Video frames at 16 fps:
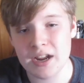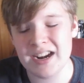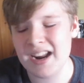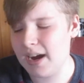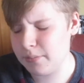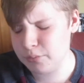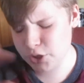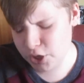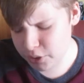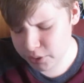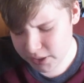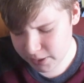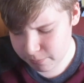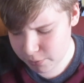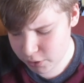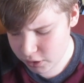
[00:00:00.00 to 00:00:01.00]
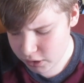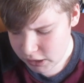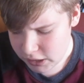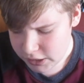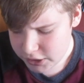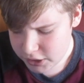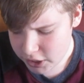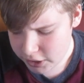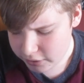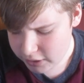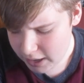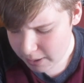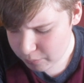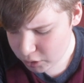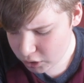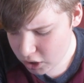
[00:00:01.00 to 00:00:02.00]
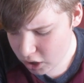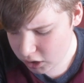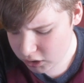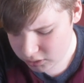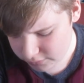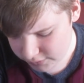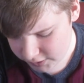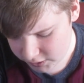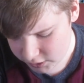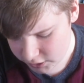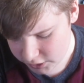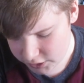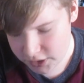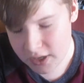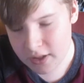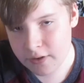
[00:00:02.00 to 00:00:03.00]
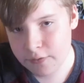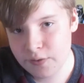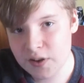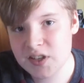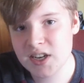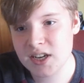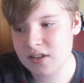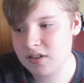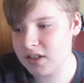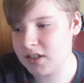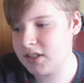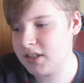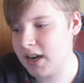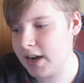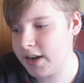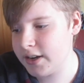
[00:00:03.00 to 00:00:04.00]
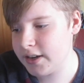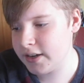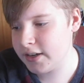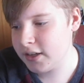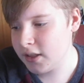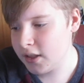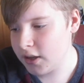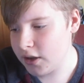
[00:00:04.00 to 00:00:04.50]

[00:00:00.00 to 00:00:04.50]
No, I'm joking. But, you know, Cameron Carter-Vickers, fantastic signing.